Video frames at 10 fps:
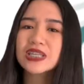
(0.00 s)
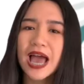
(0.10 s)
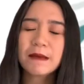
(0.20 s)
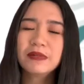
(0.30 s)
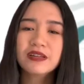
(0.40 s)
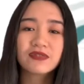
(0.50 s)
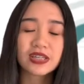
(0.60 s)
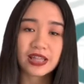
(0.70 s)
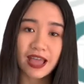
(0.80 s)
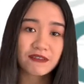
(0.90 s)
because I believe
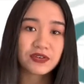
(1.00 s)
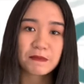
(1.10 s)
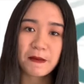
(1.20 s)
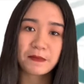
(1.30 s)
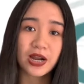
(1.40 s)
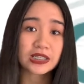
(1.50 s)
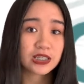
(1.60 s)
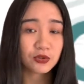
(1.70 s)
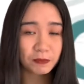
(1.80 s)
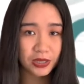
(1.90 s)
that every member
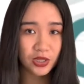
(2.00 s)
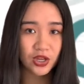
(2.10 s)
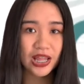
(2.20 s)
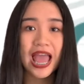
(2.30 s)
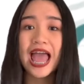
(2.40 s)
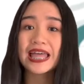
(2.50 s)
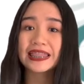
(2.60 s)
has an opinion